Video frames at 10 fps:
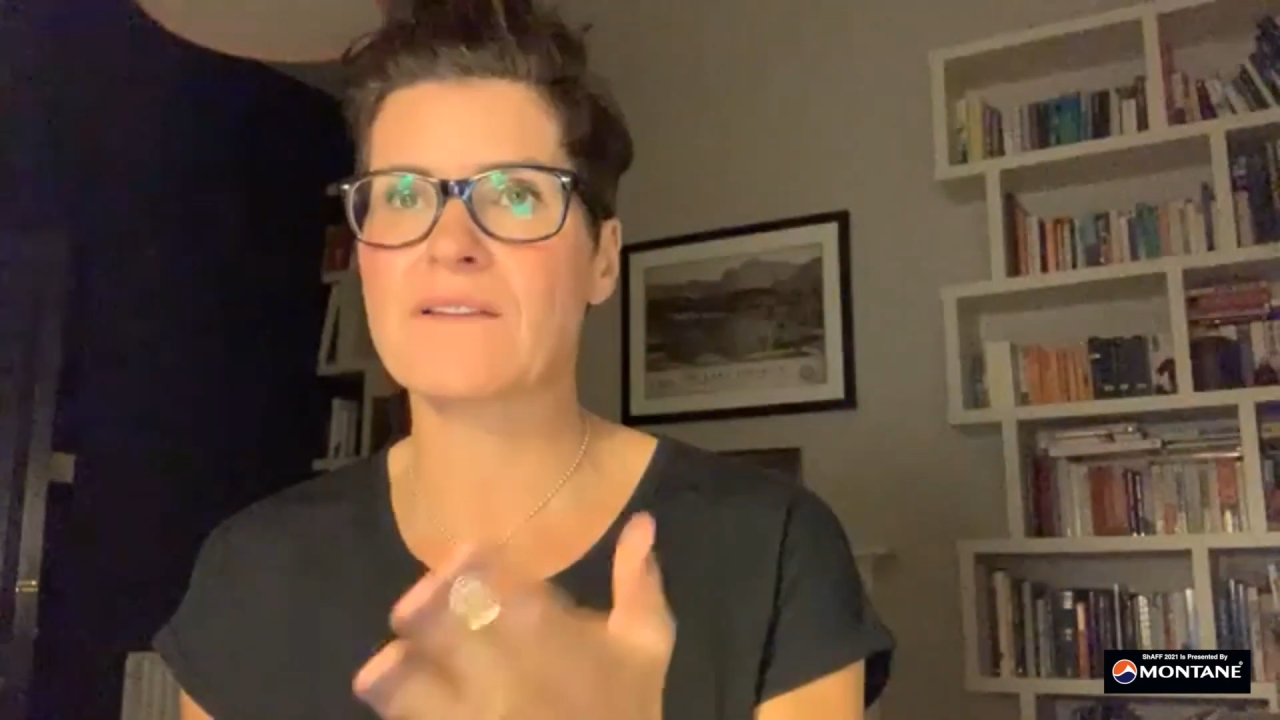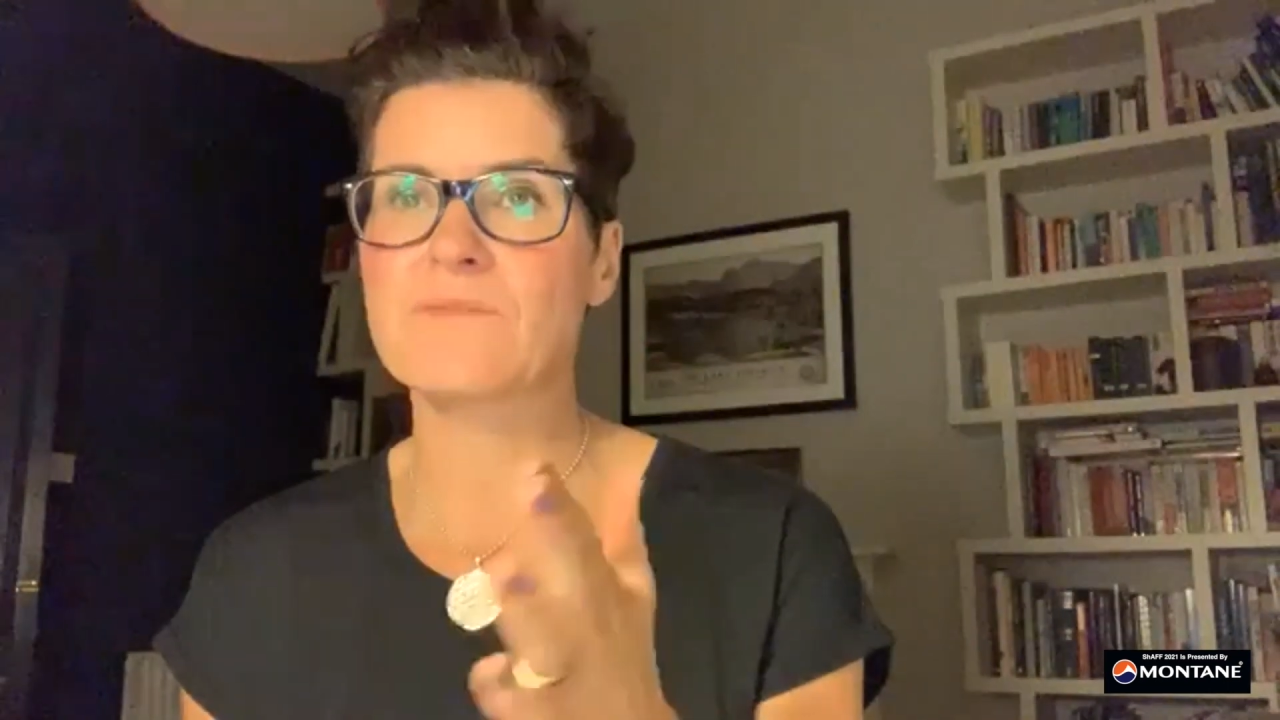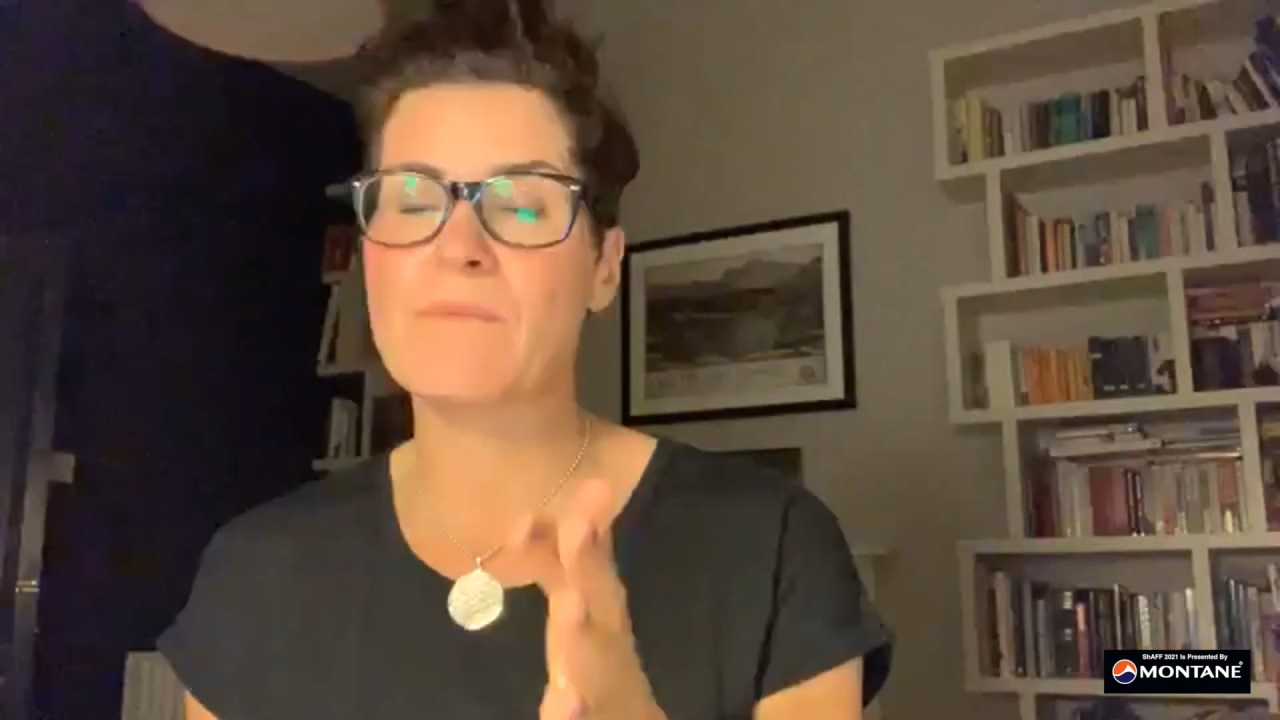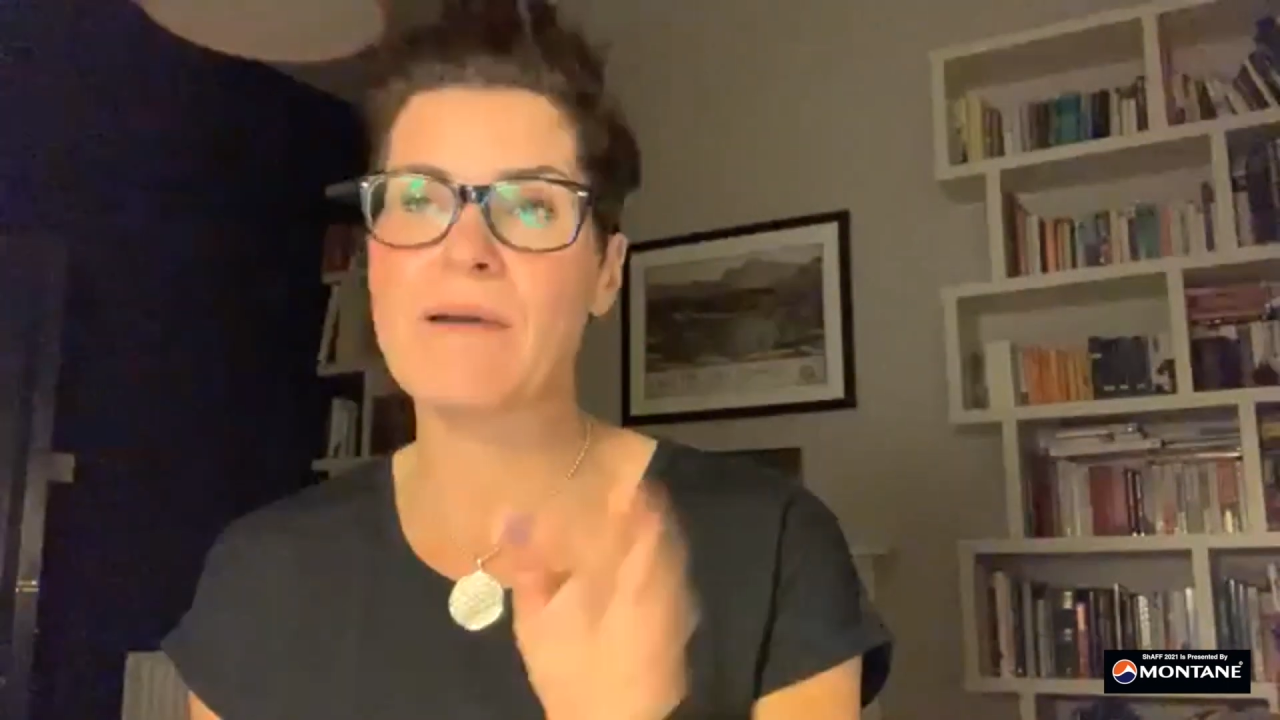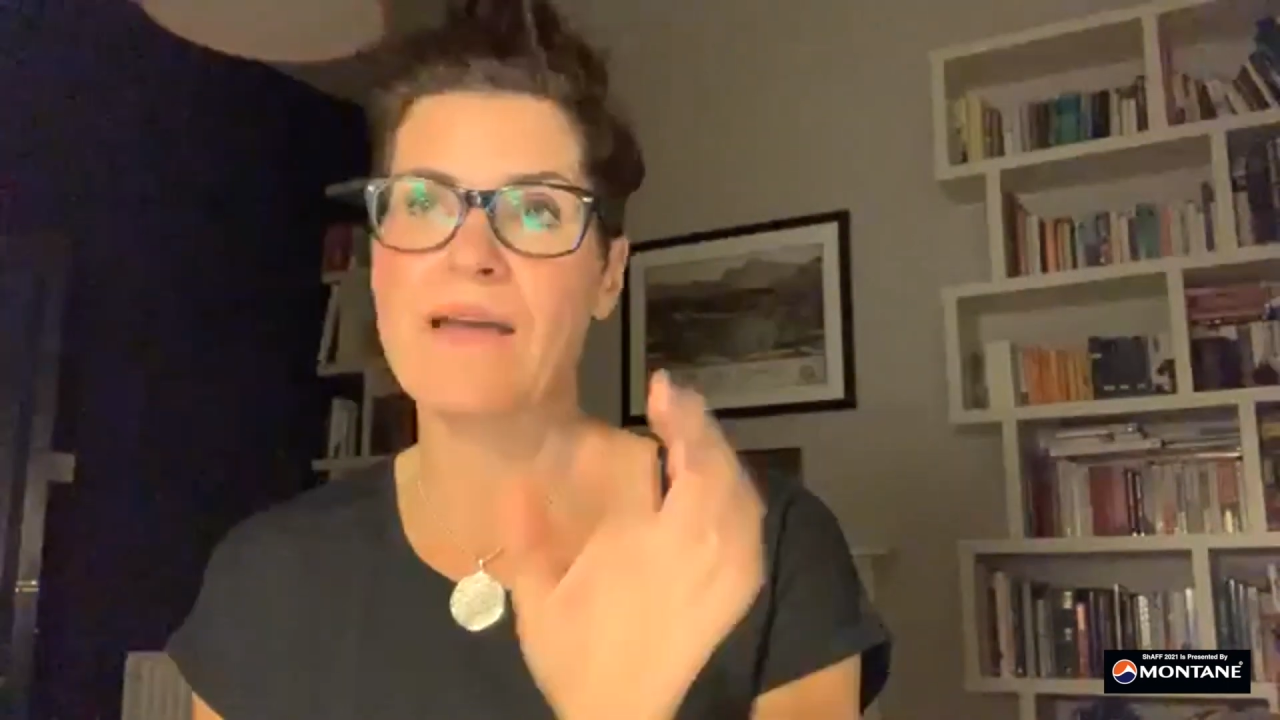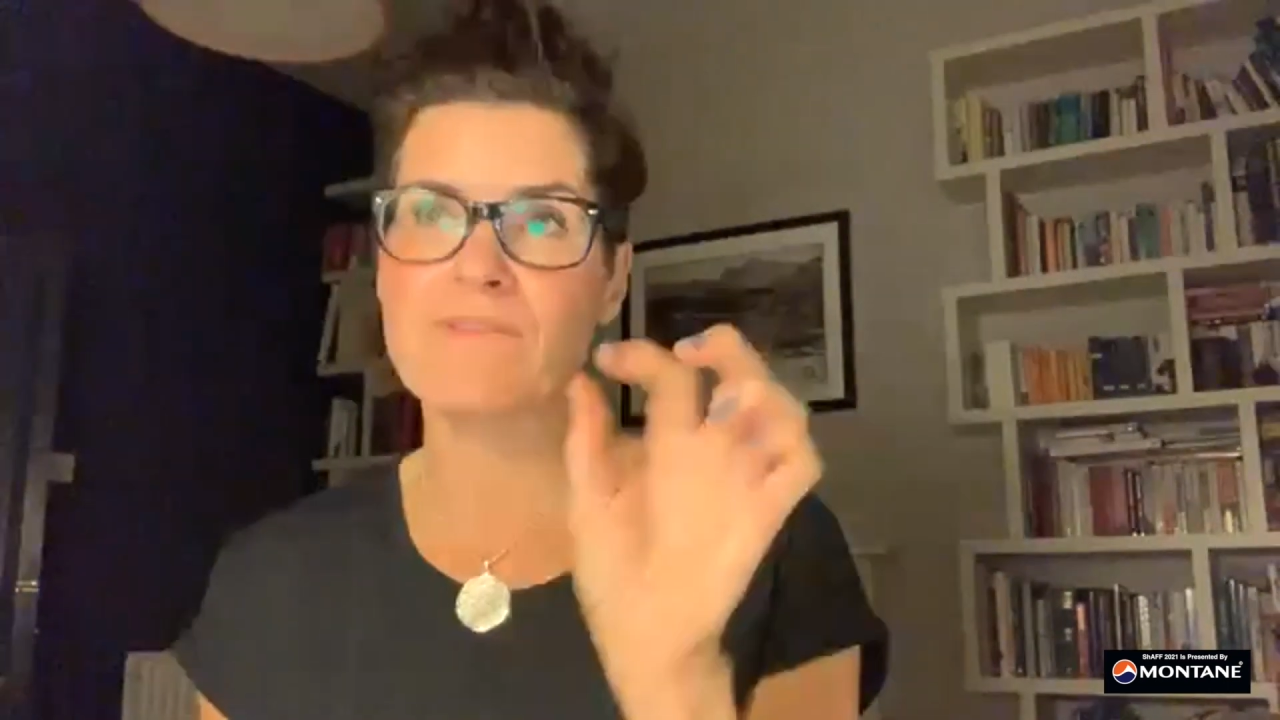swim at